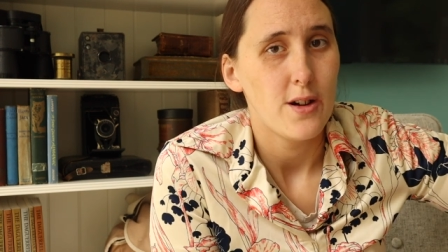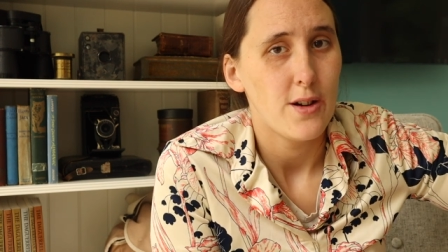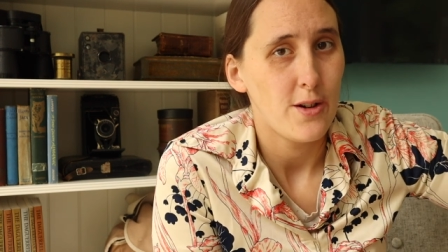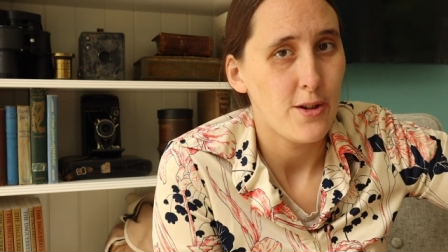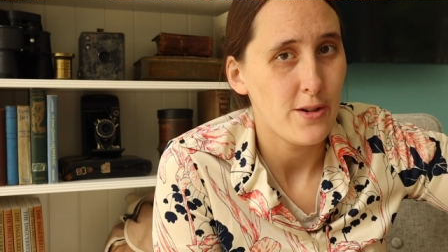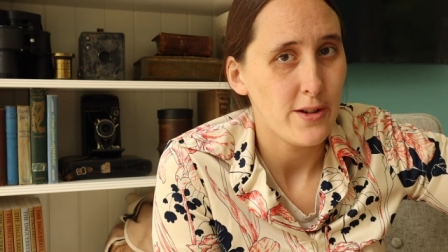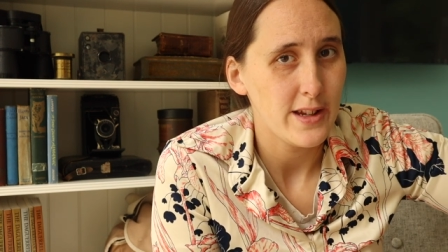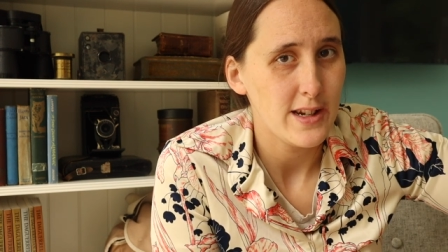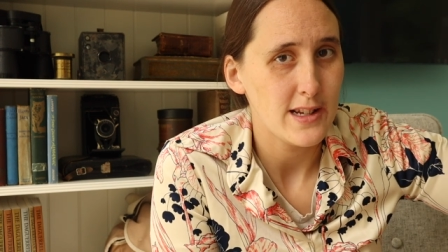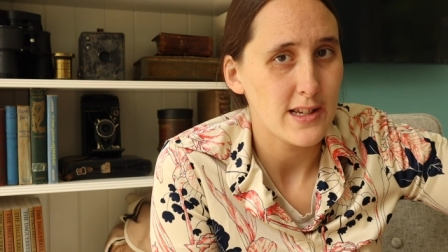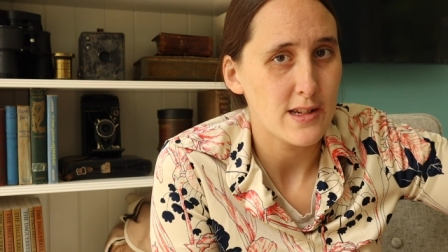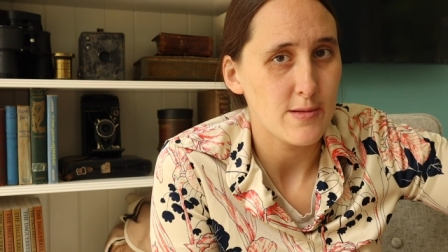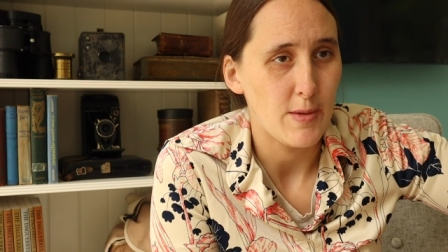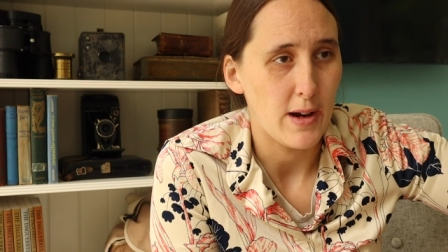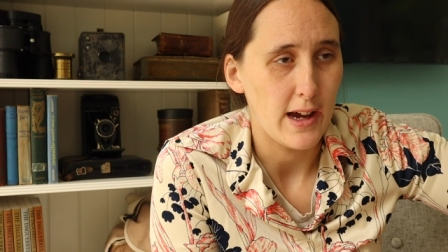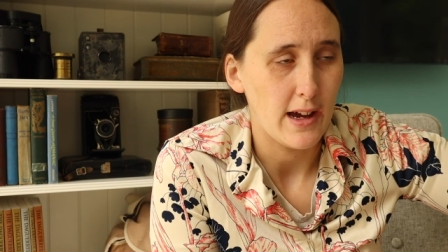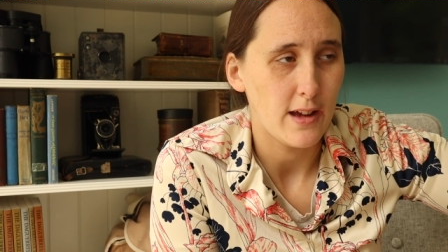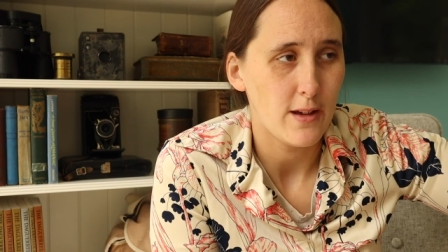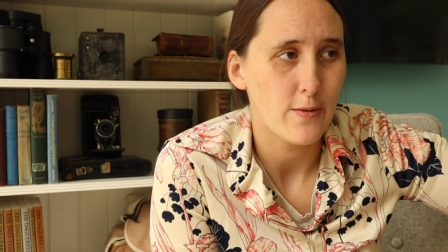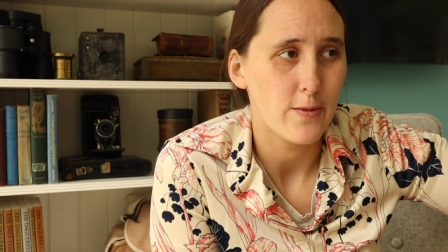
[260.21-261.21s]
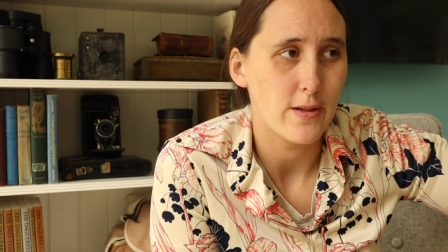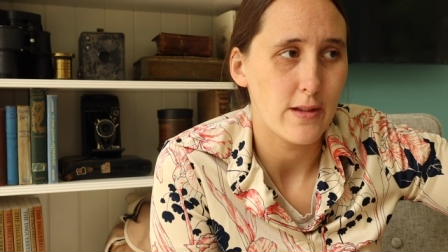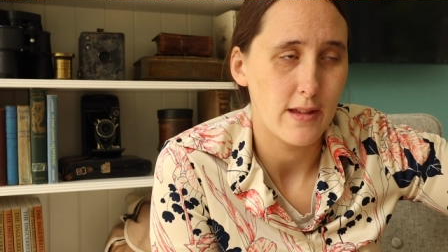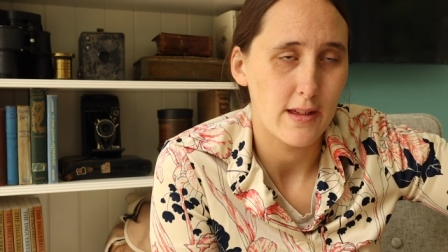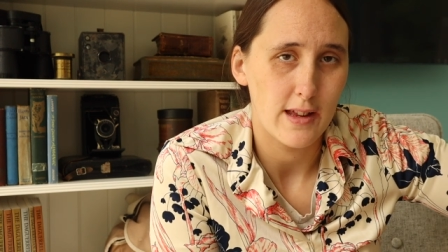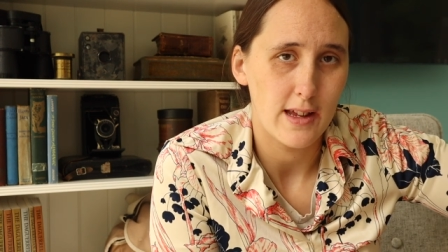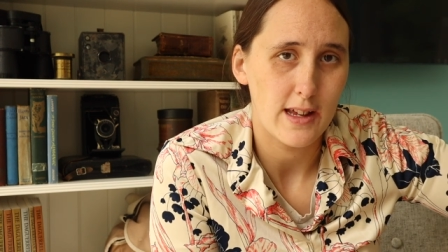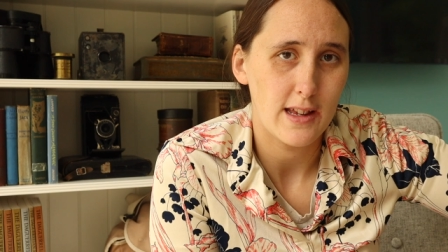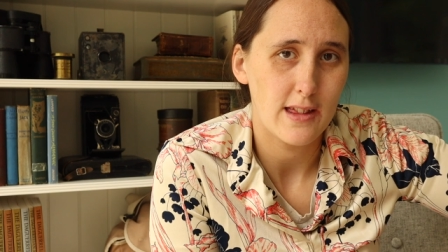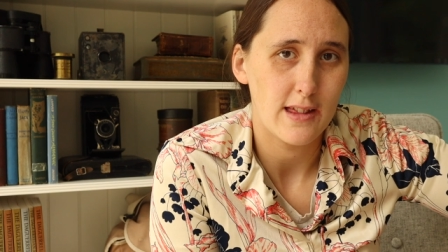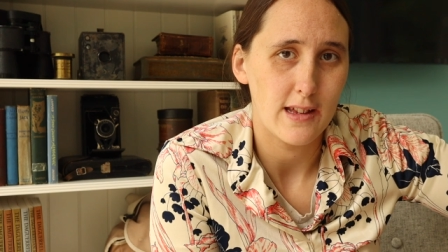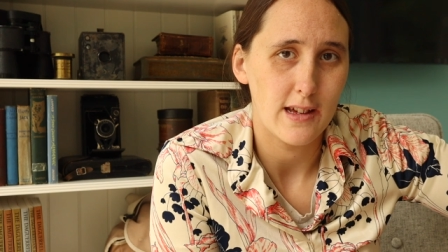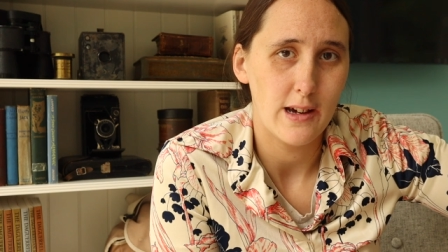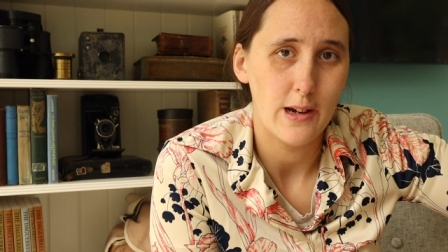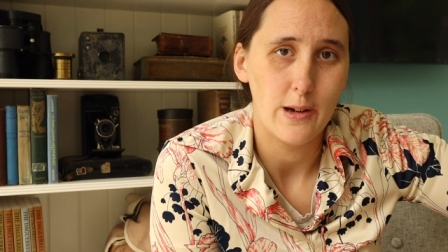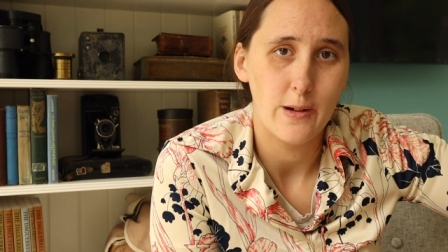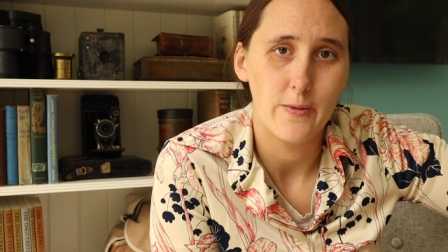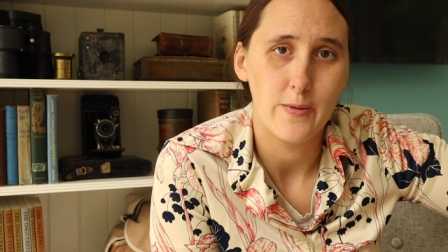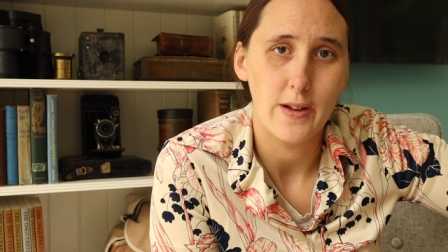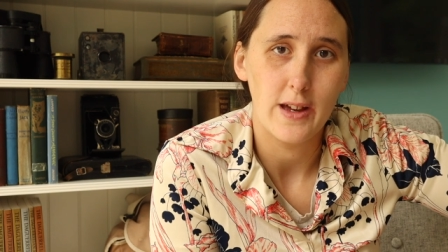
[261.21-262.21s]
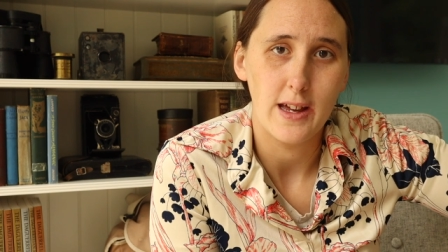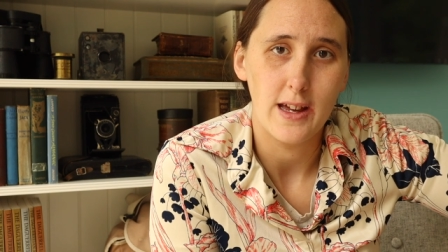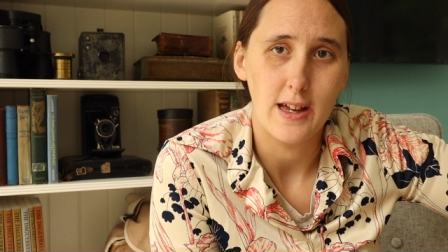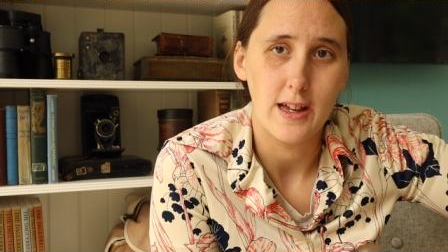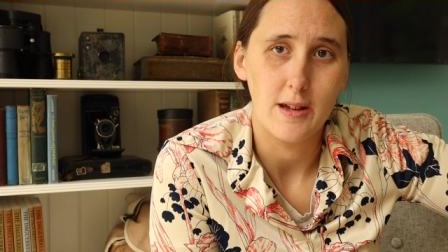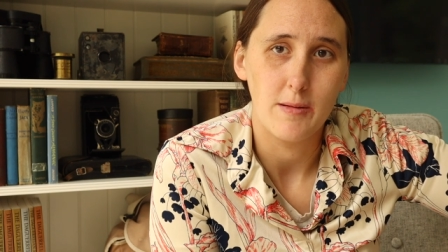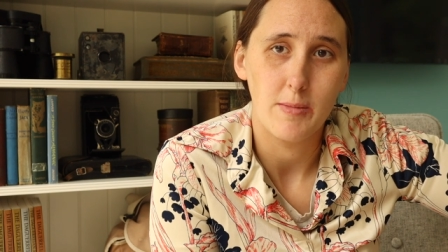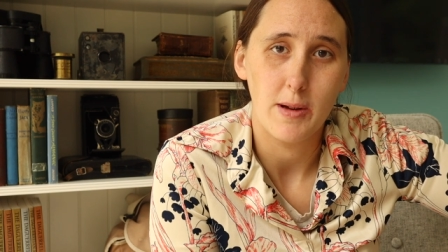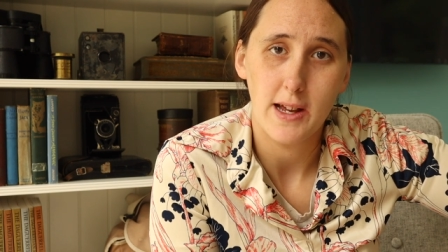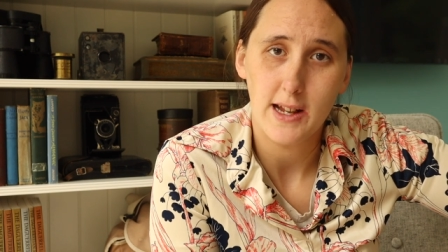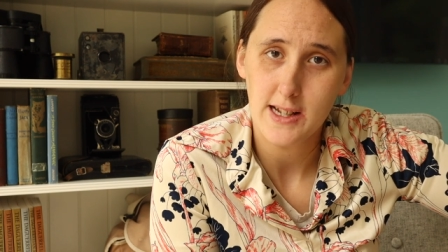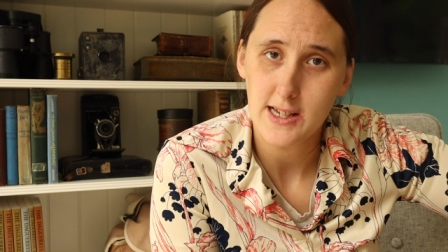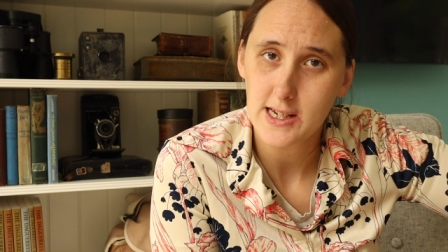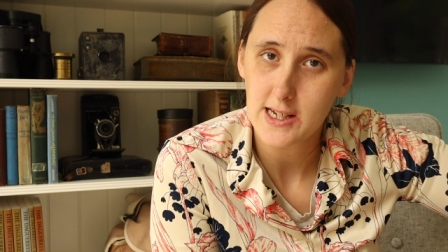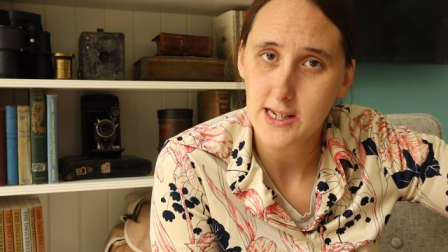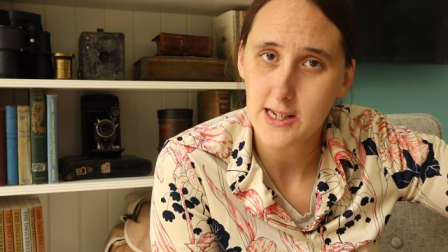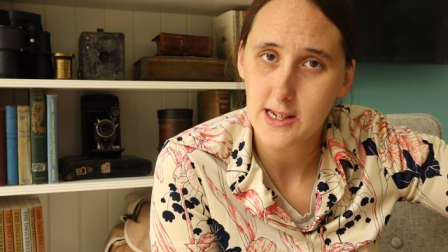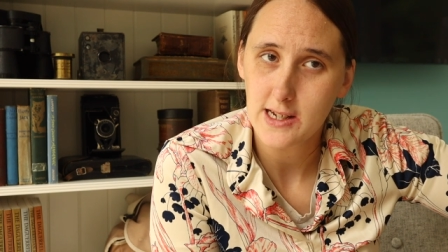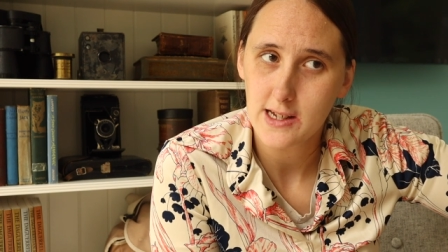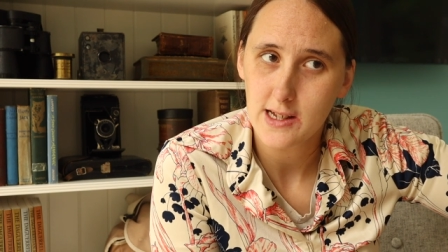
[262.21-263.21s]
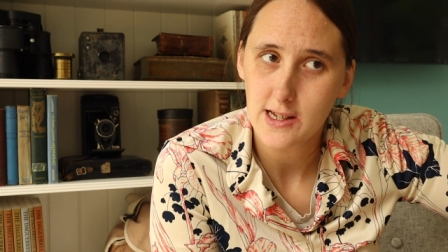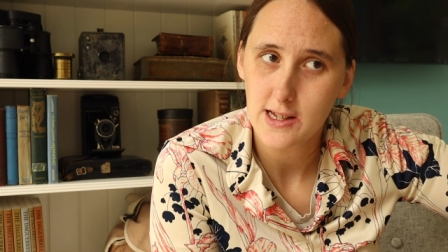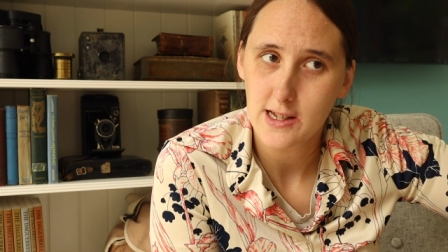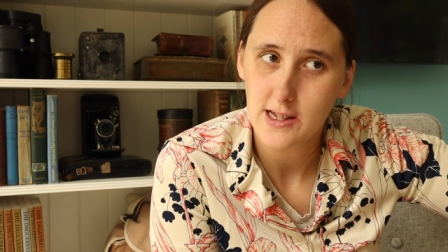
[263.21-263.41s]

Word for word: Holding a smile for the length of a painting